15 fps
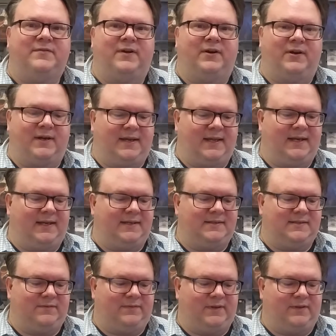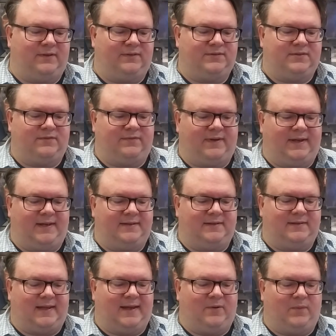are getting difficult to find
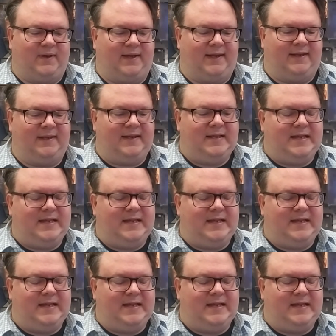that way.